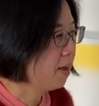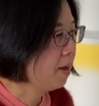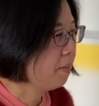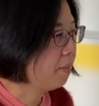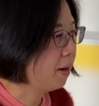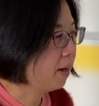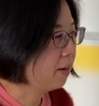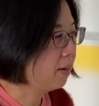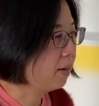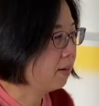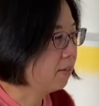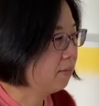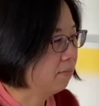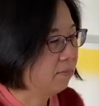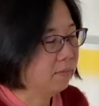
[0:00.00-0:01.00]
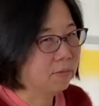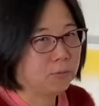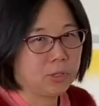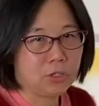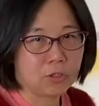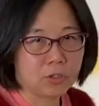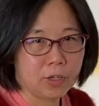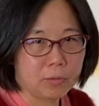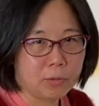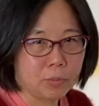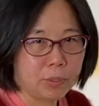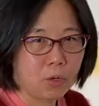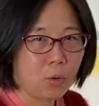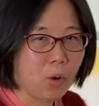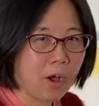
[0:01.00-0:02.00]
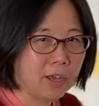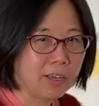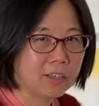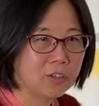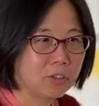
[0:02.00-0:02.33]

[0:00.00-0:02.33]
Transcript: but we just have to be quiet.